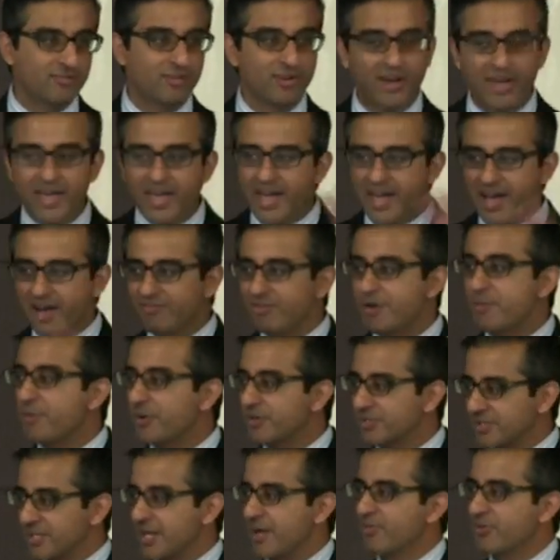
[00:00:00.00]
For every
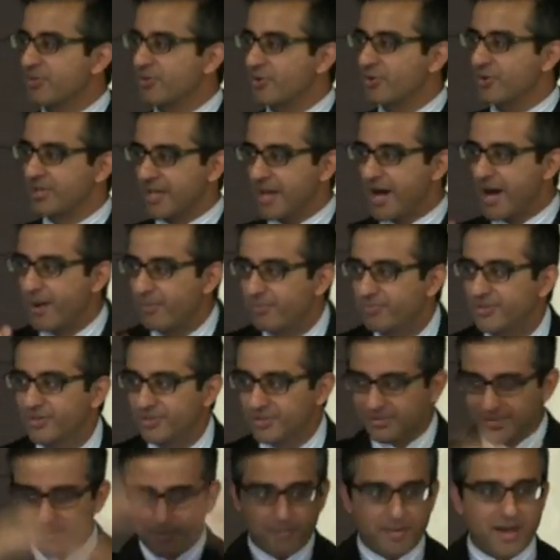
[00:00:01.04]
person I'm throwing up,
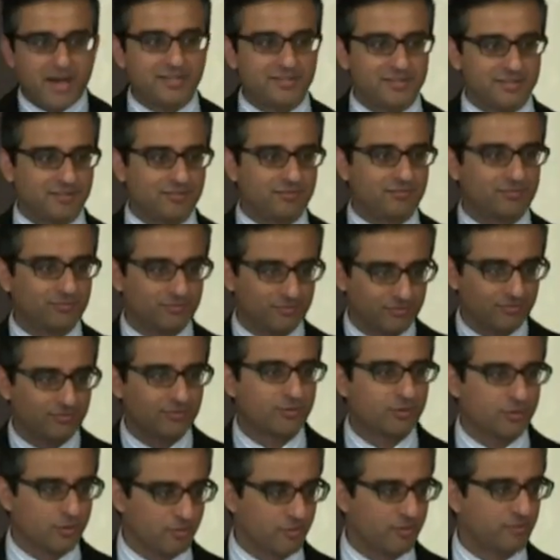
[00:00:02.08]
there's a massive
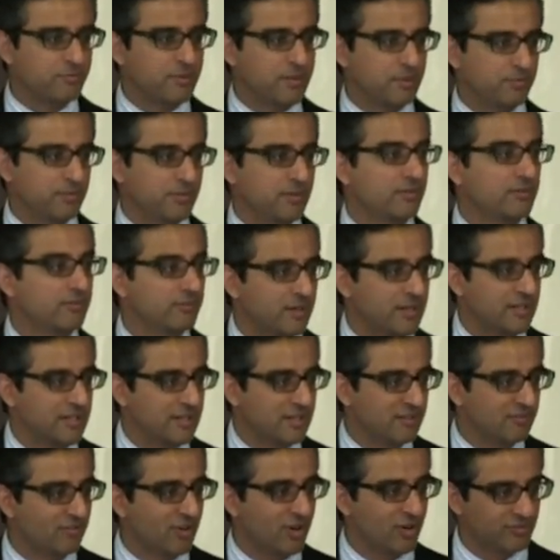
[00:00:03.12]
group of people, right,
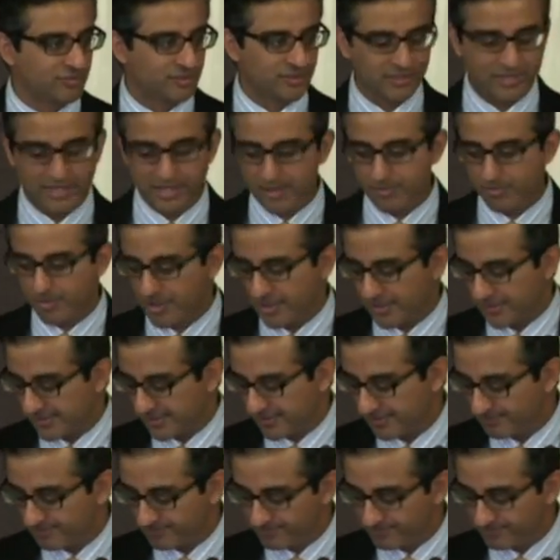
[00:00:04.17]
involved in the enterprise.